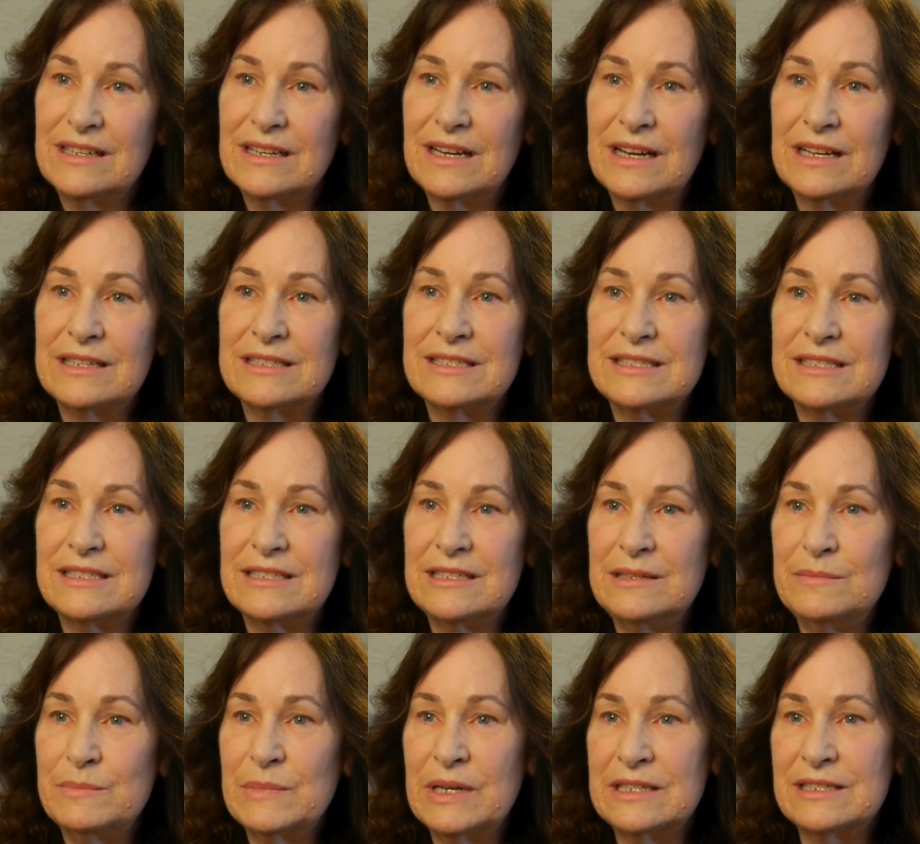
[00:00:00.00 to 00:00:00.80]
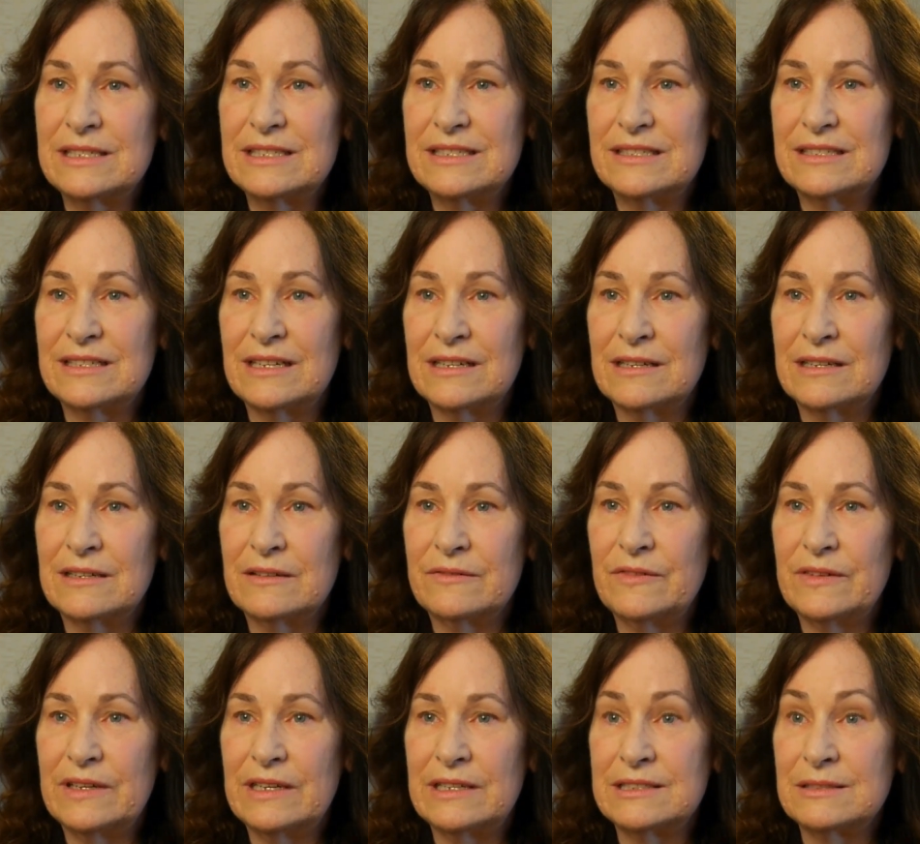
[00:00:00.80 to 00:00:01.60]
I see
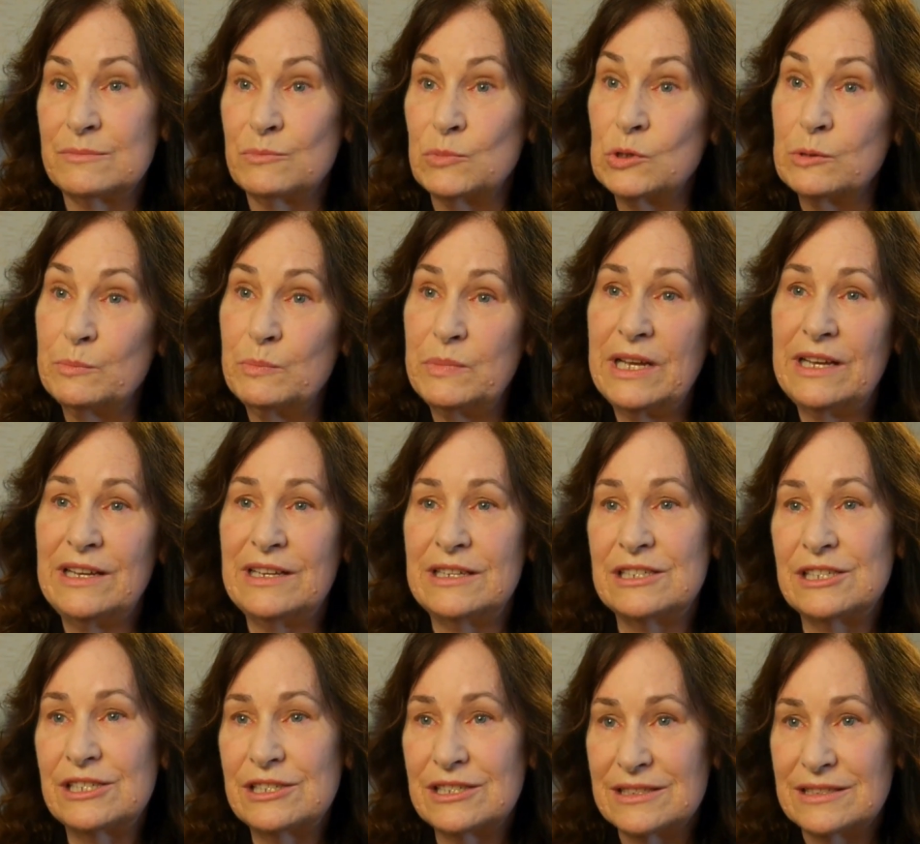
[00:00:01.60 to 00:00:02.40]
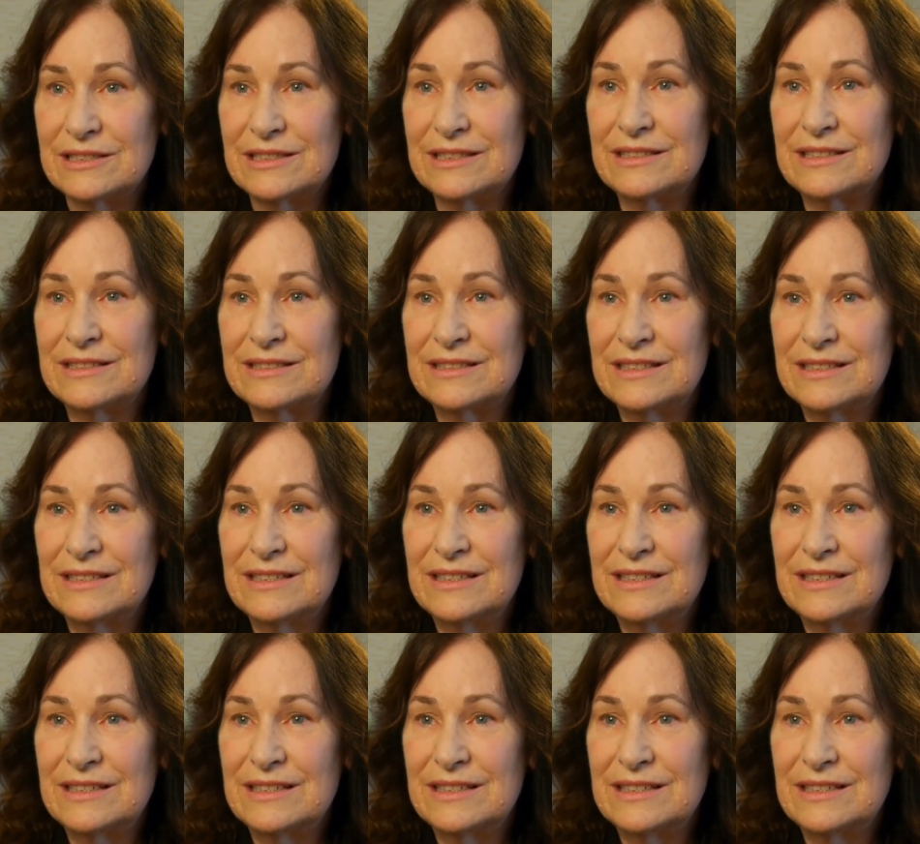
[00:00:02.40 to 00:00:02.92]
myself as more patient.